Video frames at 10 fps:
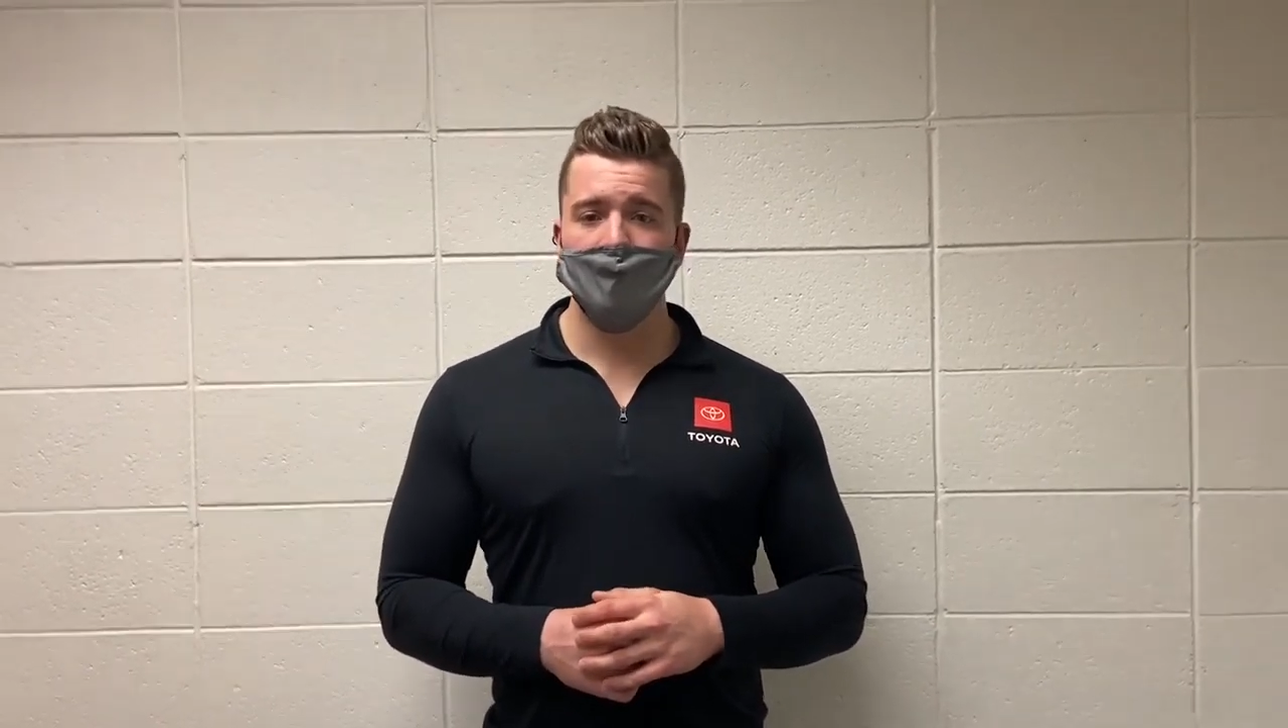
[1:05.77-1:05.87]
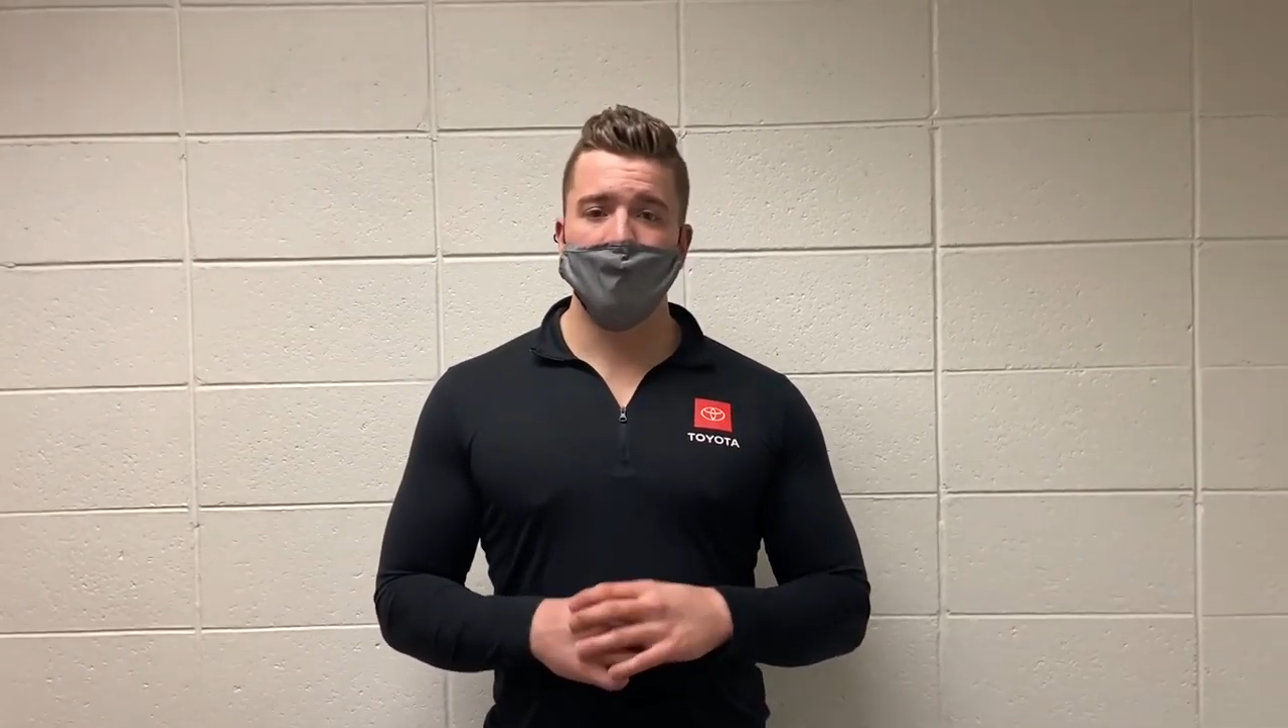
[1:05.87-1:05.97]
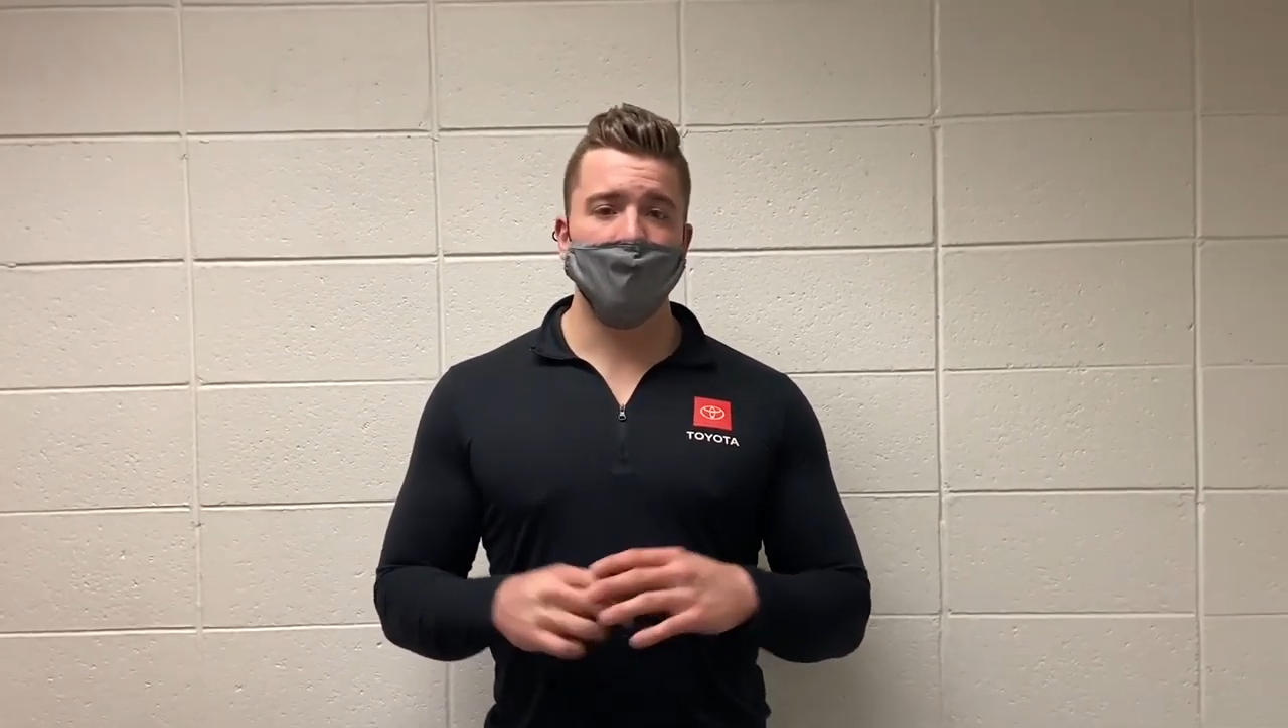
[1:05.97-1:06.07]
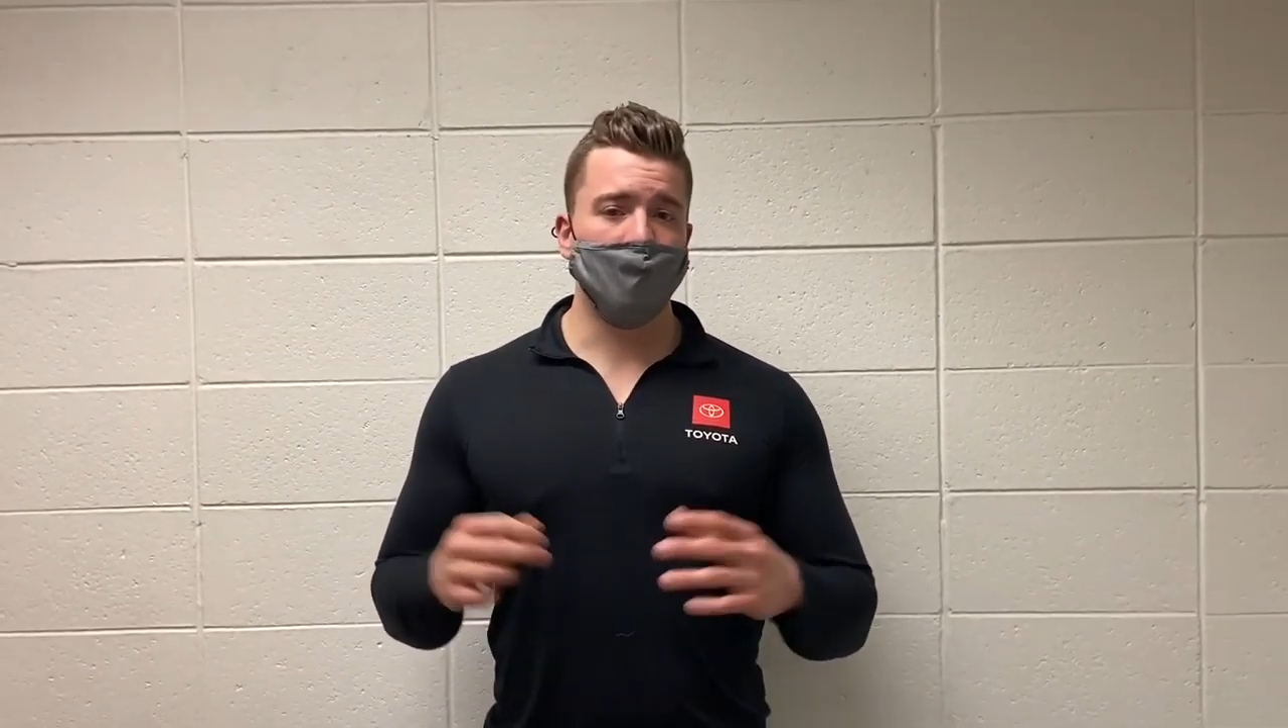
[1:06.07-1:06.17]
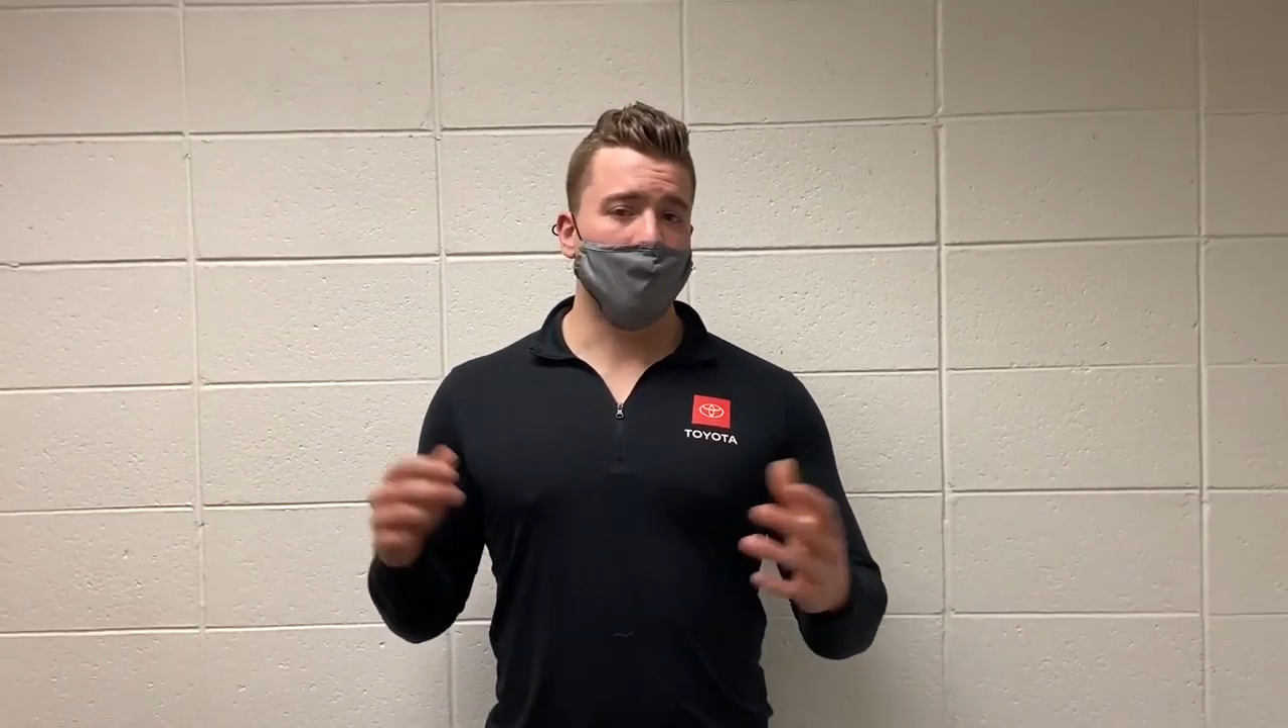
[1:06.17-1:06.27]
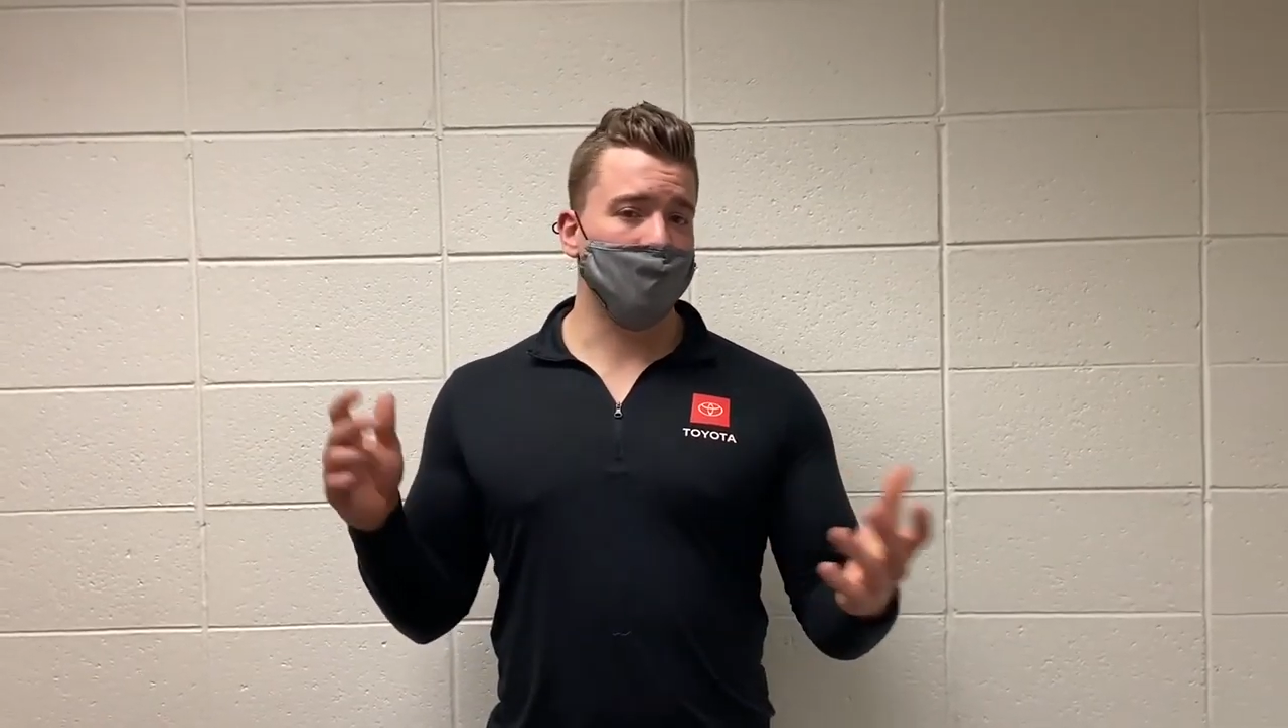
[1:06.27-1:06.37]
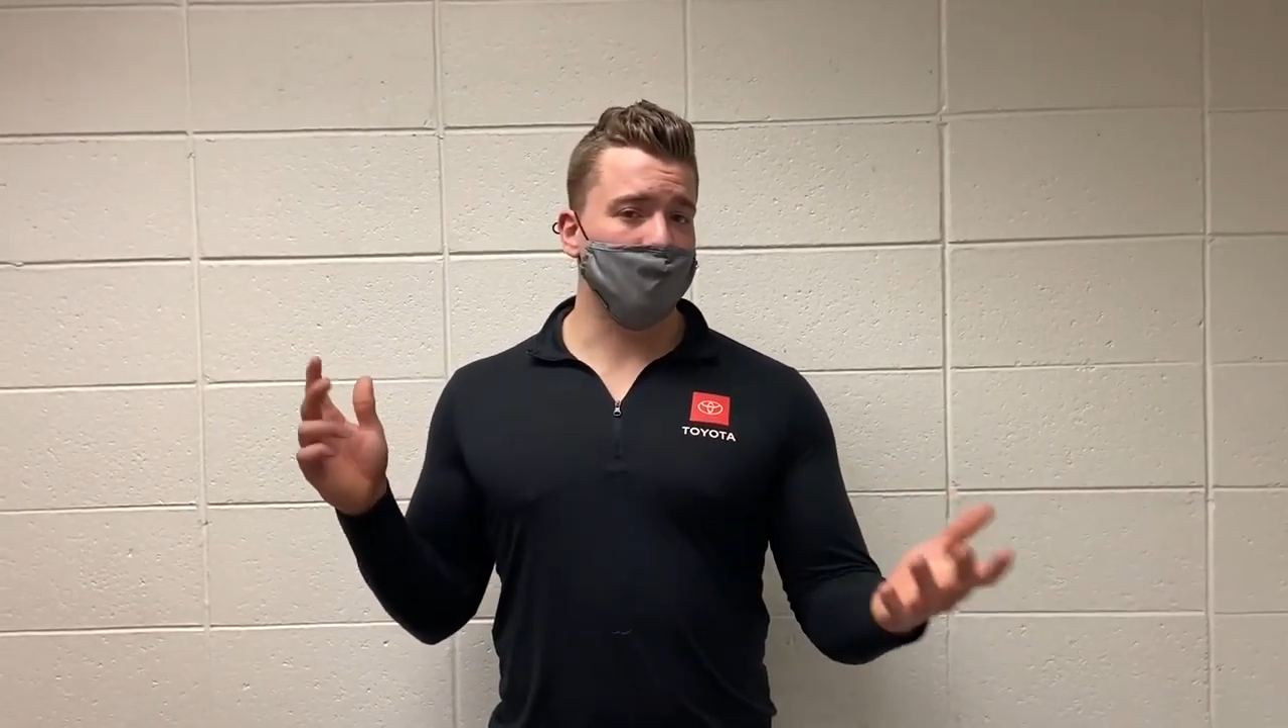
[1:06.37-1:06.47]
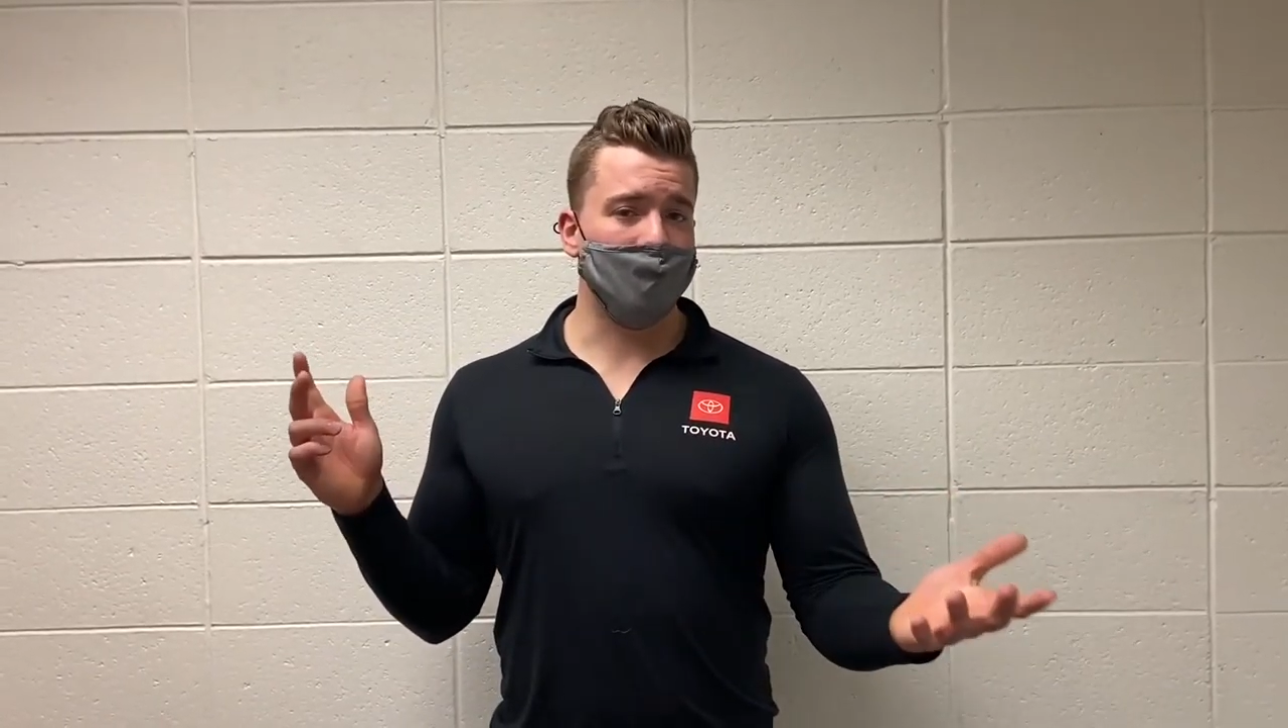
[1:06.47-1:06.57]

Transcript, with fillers: You can also